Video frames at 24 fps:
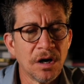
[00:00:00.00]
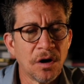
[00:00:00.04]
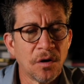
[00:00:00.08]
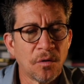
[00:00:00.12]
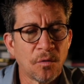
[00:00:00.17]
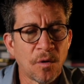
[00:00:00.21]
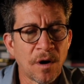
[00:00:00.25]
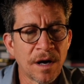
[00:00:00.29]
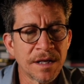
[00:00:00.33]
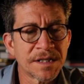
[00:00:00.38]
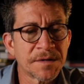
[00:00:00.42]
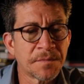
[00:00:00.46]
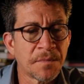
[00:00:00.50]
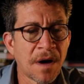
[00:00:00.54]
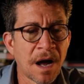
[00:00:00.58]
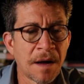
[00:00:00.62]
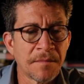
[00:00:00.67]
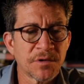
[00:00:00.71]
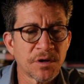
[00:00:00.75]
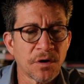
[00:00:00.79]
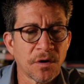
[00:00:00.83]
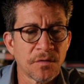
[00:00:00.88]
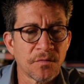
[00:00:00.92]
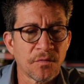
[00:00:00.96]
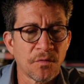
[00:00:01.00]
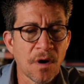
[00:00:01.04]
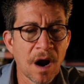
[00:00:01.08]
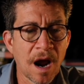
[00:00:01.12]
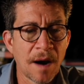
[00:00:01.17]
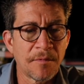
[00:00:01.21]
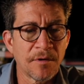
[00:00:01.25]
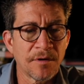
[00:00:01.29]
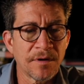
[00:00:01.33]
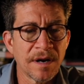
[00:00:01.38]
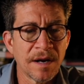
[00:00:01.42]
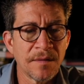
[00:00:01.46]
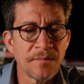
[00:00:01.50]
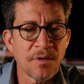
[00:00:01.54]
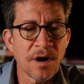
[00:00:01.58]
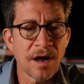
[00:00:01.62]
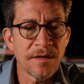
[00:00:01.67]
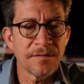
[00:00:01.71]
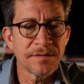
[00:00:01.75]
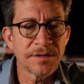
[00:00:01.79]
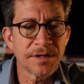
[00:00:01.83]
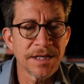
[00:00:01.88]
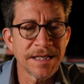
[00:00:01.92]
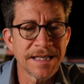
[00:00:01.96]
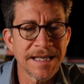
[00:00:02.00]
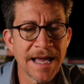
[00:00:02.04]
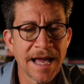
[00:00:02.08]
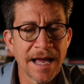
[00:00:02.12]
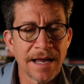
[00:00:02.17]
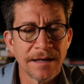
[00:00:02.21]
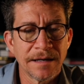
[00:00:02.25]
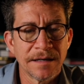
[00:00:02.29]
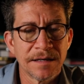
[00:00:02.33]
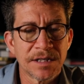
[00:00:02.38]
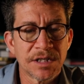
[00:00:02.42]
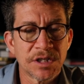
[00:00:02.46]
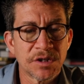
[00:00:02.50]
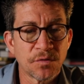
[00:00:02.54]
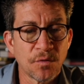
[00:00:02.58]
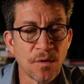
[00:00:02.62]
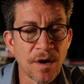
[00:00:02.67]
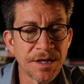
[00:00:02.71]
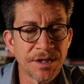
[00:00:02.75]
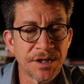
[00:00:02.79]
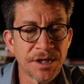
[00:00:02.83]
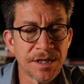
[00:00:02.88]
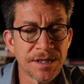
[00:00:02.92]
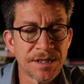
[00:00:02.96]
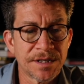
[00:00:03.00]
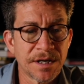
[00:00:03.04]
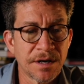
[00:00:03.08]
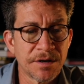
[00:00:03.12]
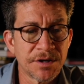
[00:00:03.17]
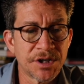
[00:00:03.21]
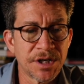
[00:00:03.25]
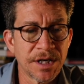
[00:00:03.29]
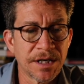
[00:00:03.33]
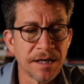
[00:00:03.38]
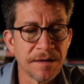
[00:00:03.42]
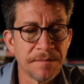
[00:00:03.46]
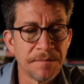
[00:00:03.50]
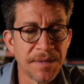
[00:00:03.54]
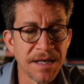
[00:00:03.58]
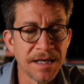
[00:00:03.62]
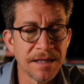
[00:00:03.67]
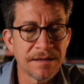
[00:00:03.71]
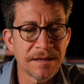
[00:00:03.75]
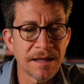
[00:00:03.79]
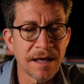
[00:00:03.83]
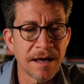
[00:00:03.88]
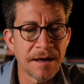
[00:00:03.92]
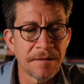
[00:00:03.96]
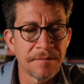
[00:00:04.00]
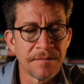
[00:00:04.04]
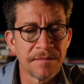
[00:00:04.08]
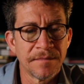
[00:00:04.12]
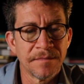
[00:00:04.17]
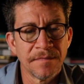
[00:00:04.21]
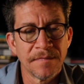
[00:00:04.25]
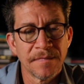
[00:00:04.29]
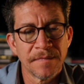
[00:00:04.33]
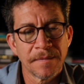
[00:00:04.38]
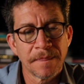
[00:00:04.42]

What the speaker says: Once mom told Robert and brother to get switches so she could beat them,